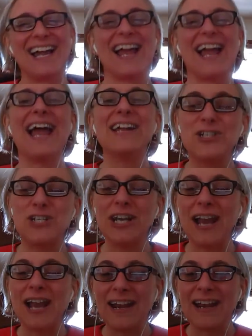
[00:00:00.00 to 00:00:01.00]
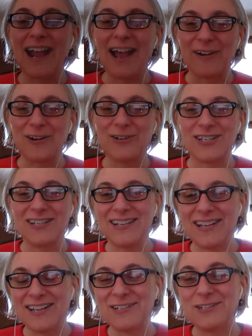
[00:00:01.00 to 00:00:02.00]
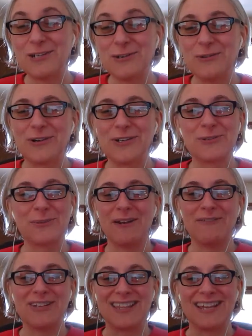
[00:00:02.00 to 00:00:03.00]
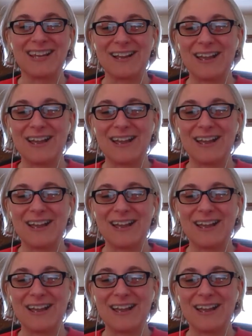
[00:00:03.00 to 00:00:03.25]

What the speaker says: And she kind of got hers in the end too, because when everything